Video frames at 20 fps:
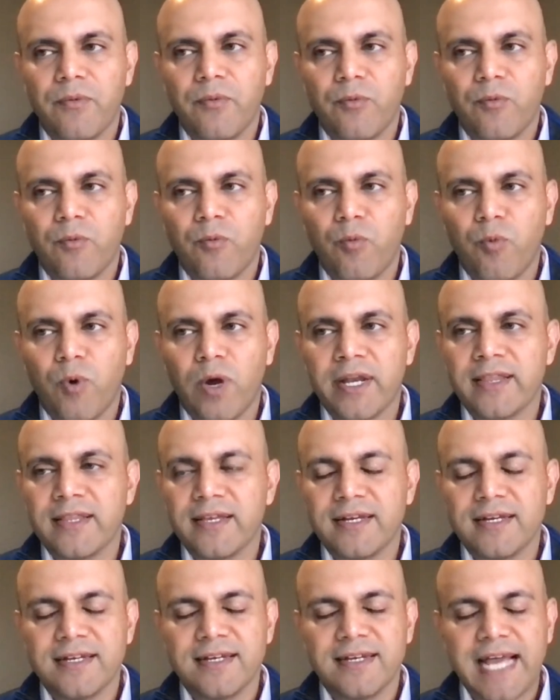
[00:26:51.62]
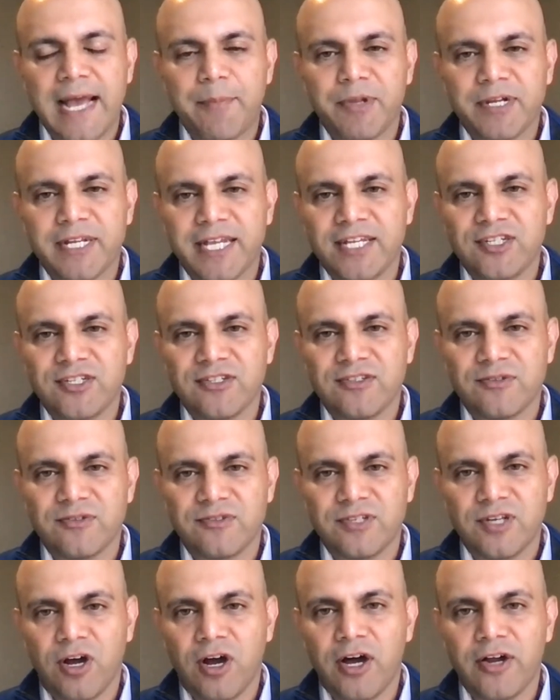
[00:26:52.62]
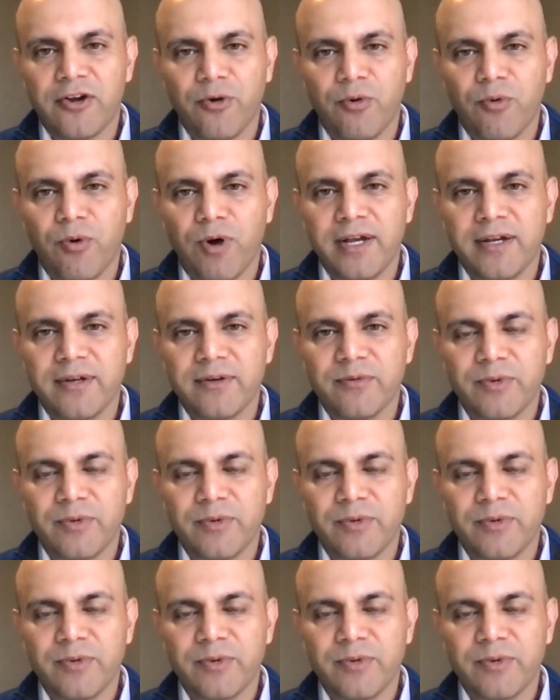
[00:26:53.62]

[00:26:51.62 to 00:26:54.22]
One of the applications was the auto one.